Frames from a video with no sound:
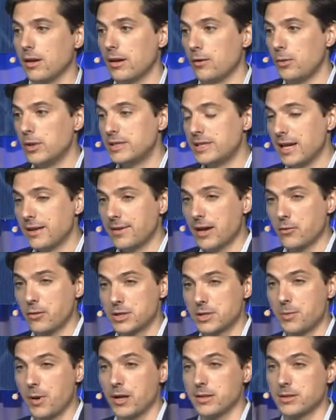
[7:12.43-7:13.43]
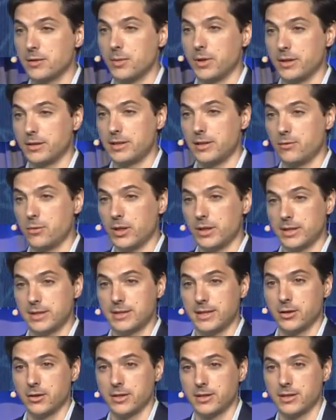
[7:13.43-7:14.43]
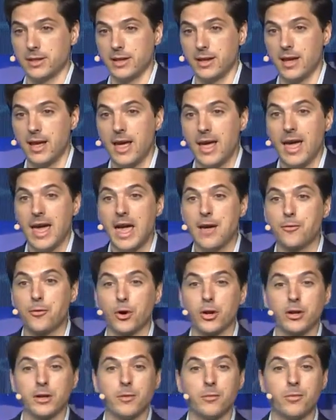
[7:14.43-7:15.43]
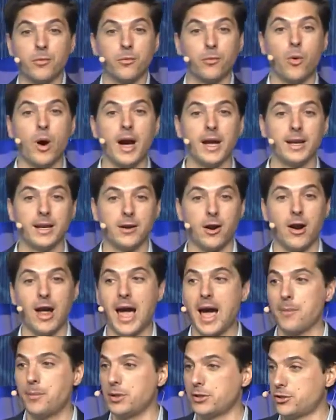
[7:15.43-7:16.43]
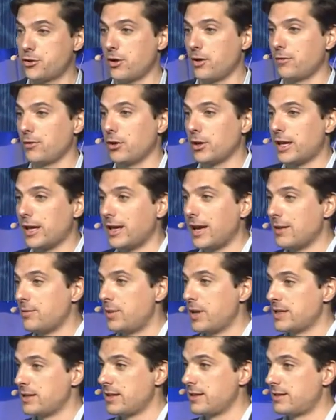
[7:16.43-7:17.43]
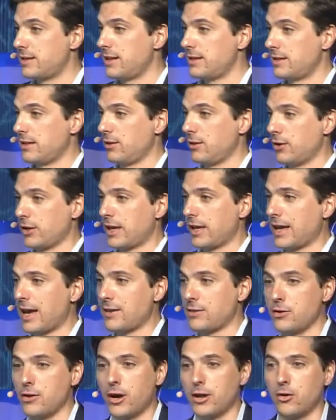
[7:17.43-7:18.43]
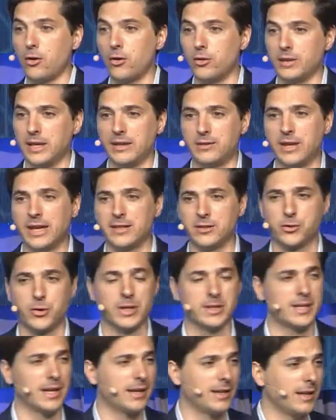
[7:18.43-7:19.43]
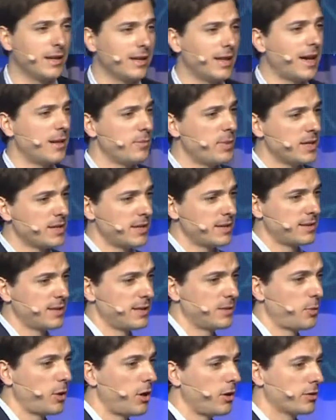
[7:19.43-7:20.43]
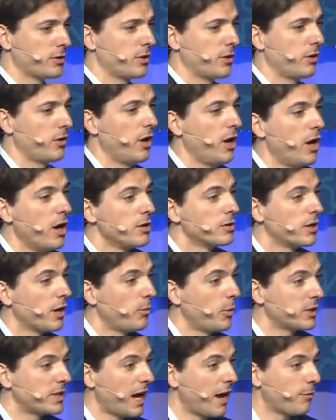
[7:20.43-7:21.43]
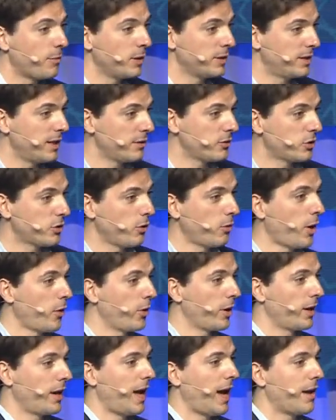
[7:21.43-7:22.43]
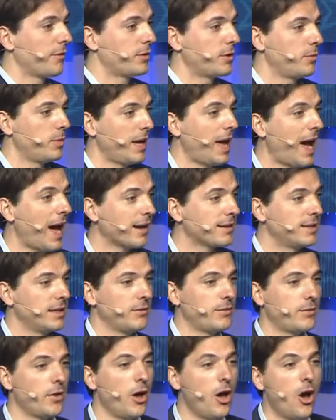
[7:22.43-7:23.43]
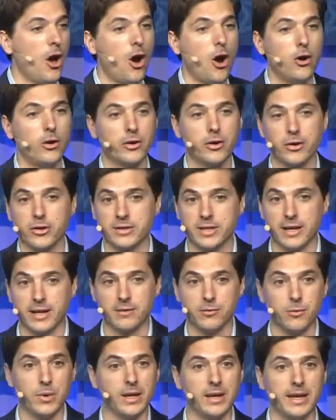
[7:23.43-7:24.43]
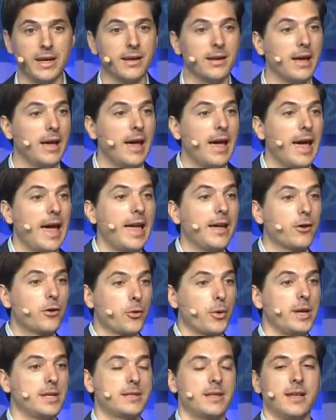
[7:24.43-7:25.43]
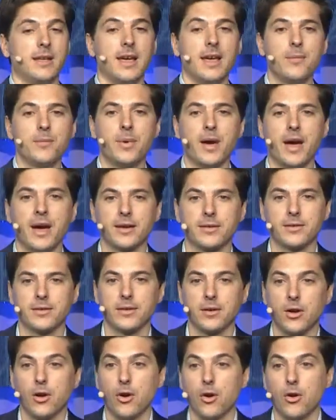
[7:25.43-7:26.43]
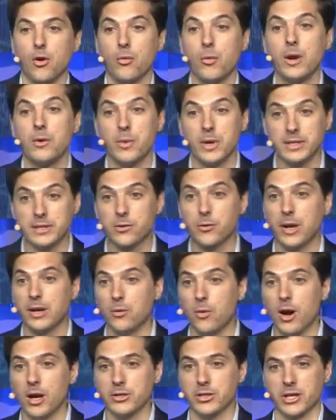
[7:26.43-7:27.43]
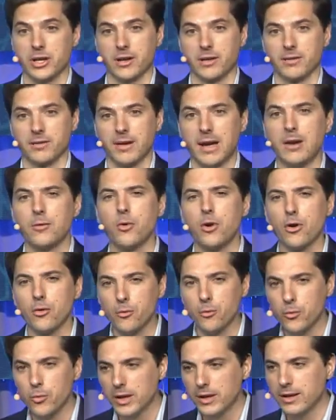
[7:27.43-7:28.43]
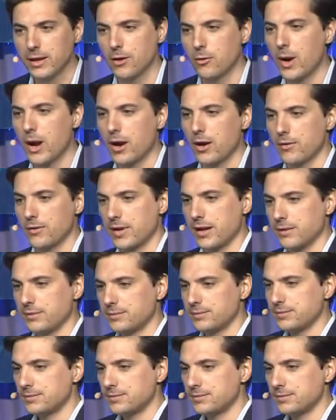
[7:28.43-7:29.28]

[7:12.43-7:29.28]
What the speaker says: We take that responsibility really seriously. If we're going to widen our aperture of looking at businesses and looking at not only intrinsically aligned businesses, but also some which have potential, where we're going to have to be active owners and really increase the impact, we risk greenwashing, and we're really aware of that.